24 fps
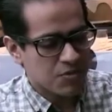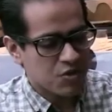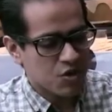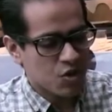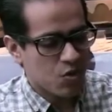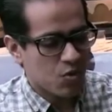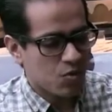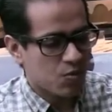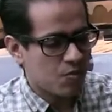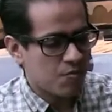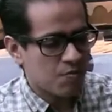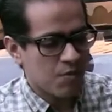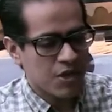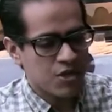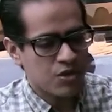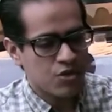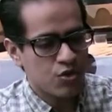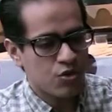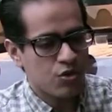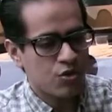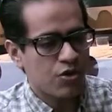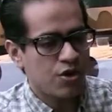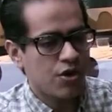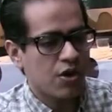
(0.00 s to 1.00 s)
So my
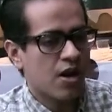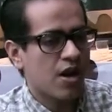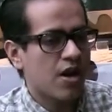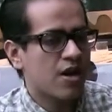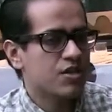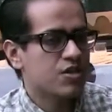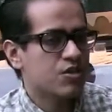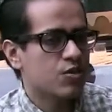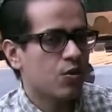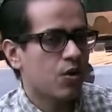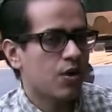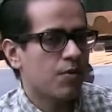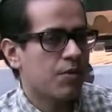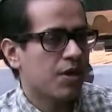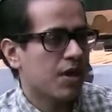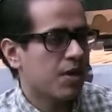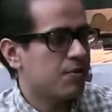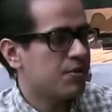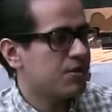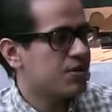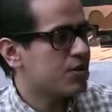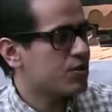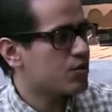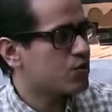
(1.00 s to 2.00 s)
junior year of high school, I
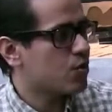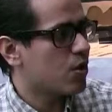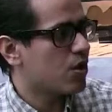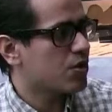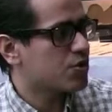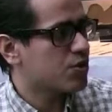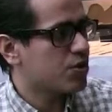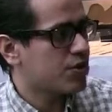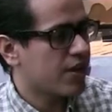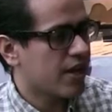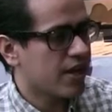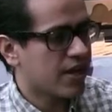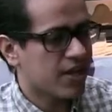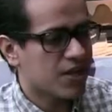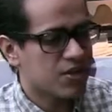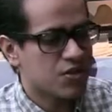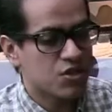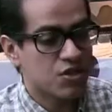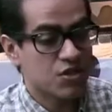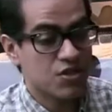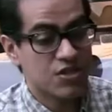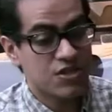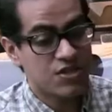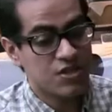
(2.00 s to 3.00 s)
became a dishwasher in that
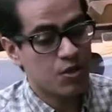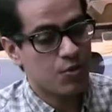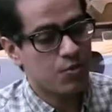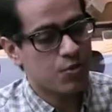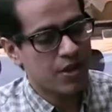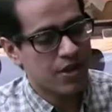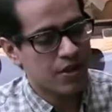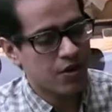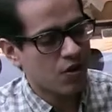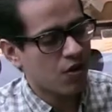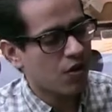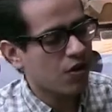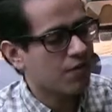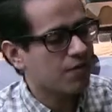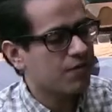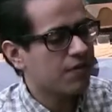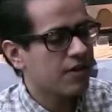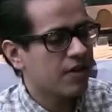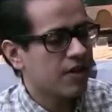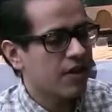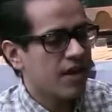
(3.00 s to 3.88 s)
kitchen, still playing golf,